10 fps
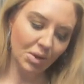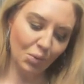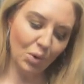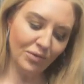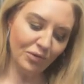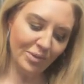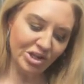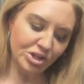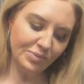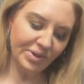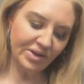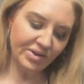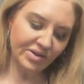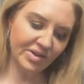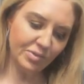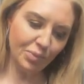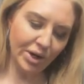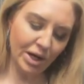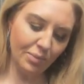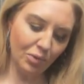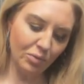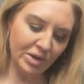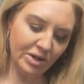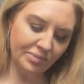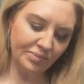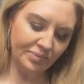More information, please. Is this breakup permanent?